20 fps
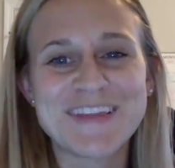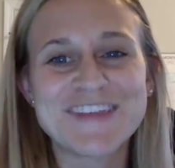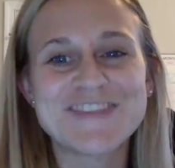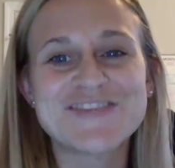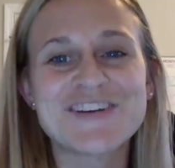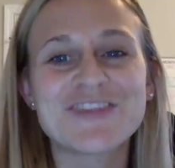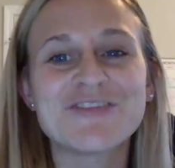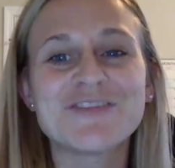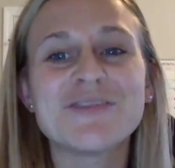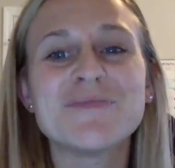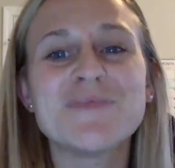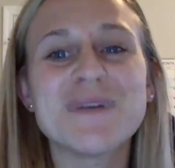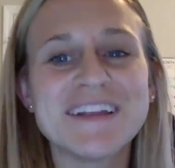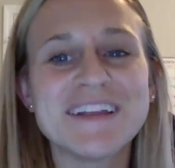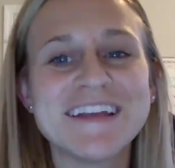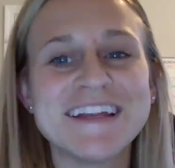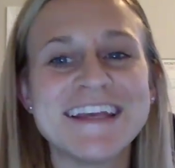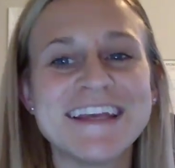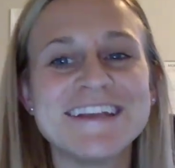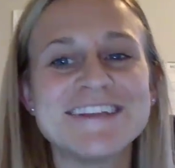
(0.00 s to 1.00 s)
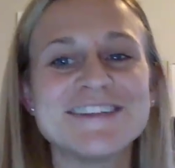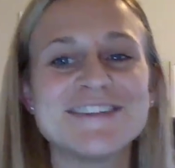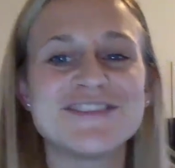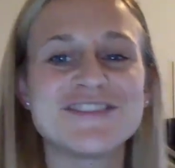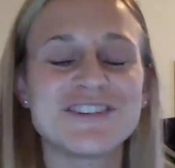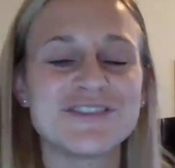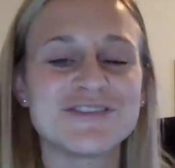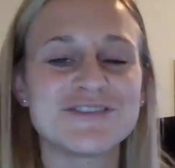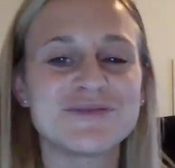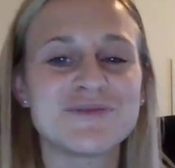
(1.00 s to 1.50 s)
generability to
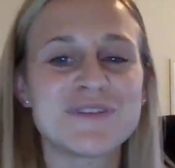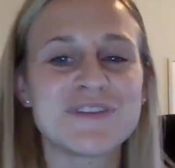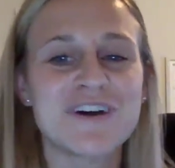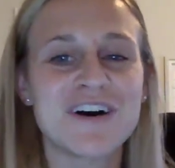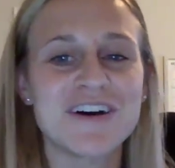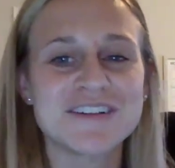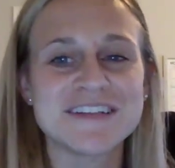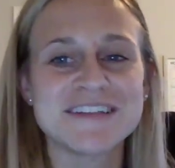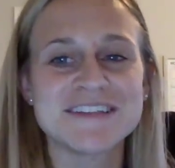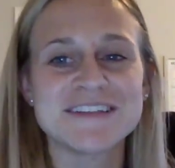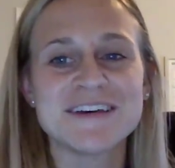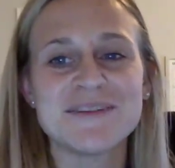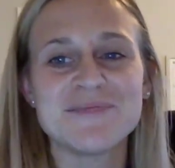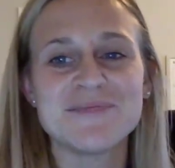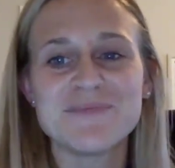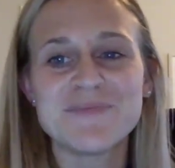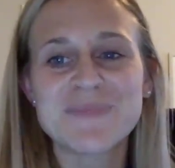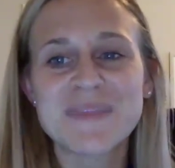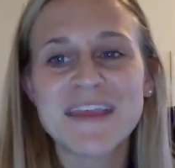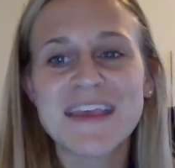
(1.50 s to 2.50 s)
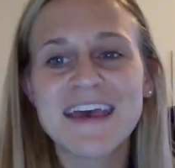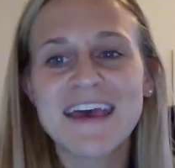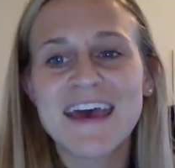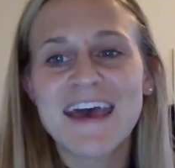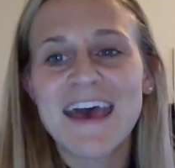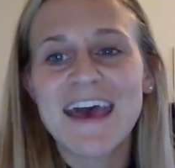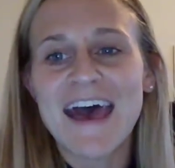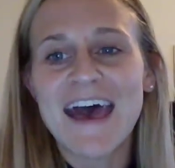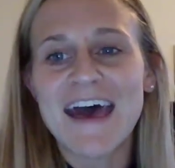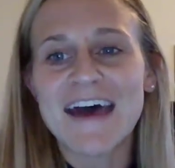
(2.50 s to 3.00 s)
children with autism,
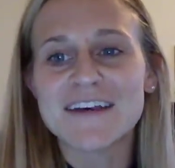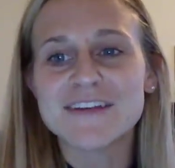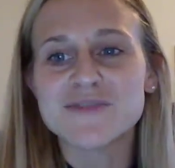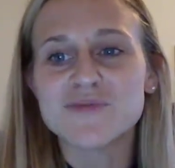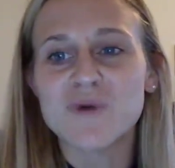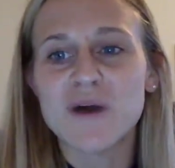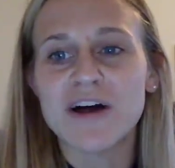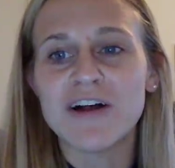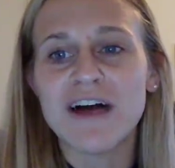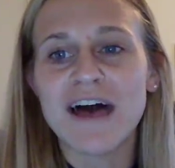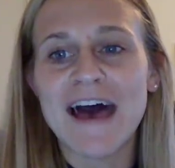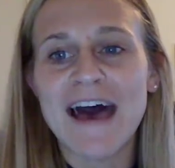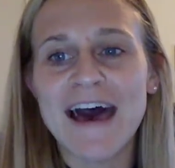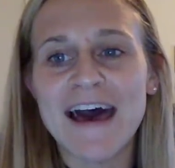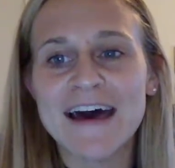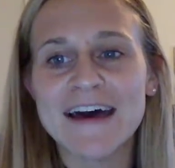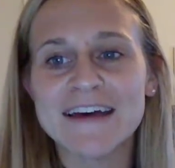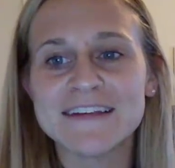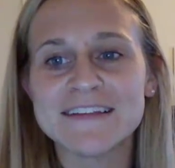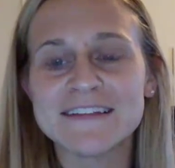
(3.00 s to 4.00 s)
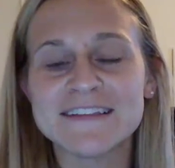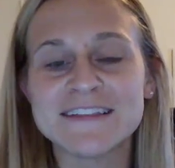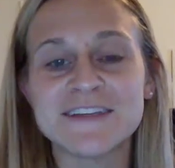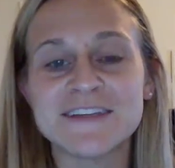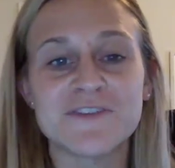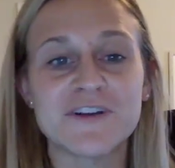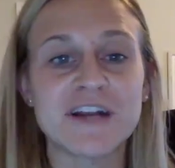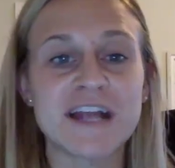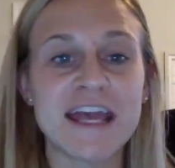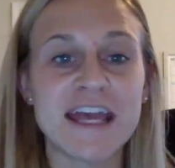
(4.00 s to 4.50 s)
as well as
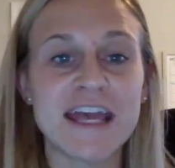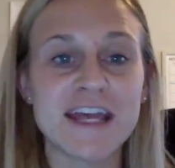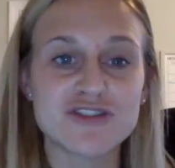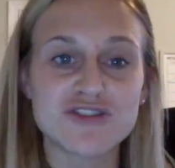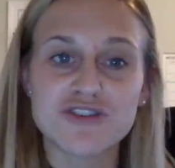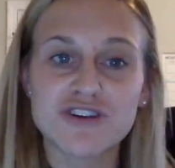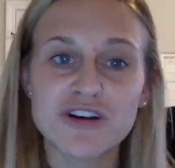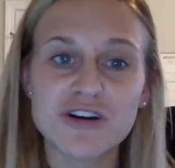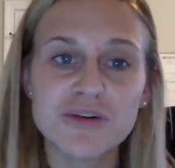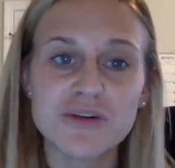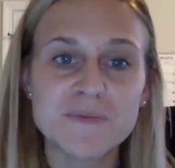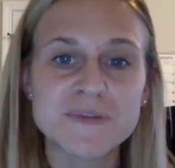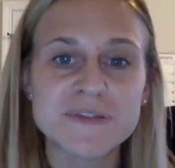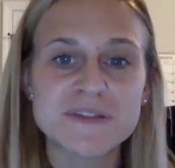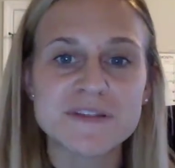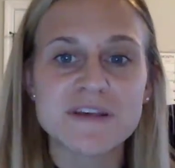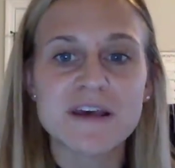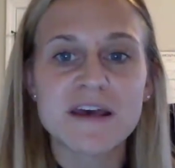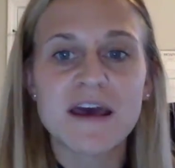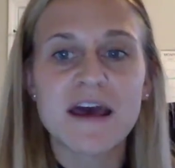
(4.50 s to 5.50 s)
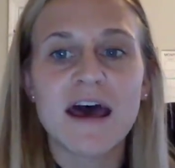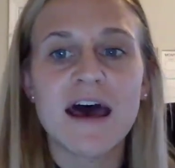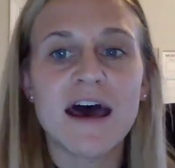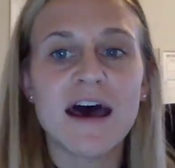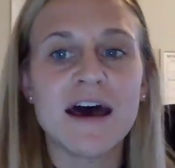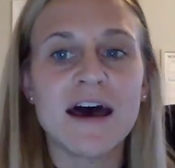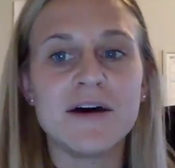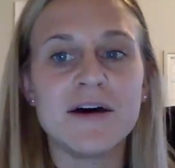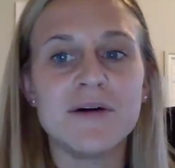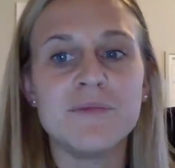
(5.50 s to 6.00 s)
different age groups.
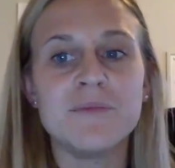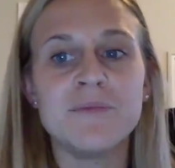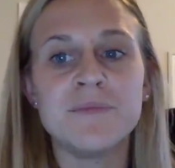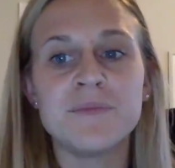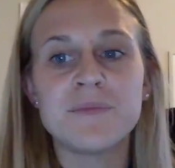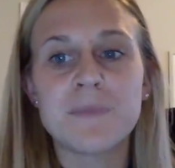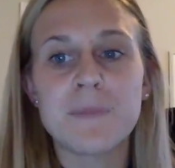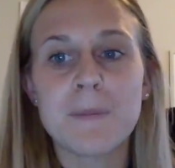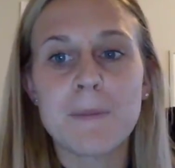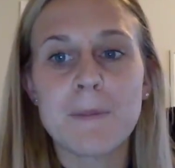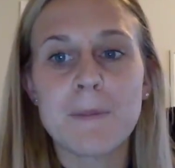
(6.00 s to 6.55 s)
And